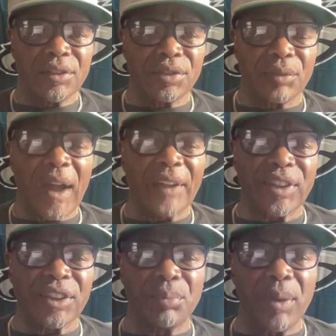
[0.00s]

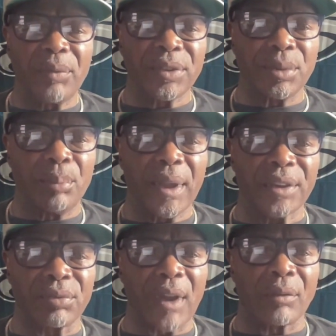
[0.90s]
DeVonta Smith is the
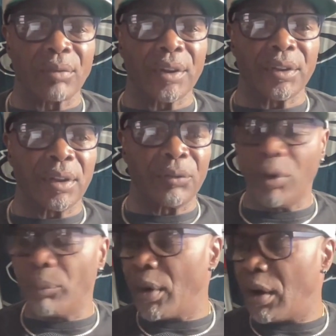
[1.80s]
best route runner in
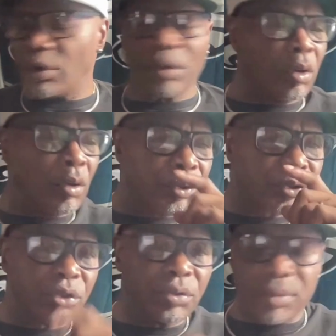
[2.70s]
football.
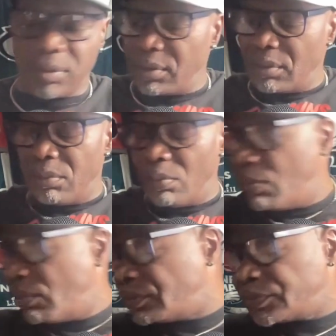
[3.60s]
Excuse me.
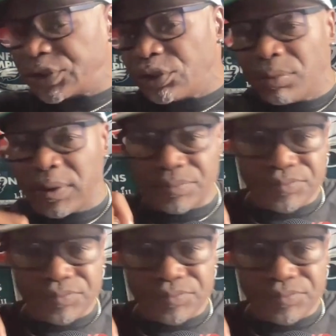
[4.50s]
Excuse me.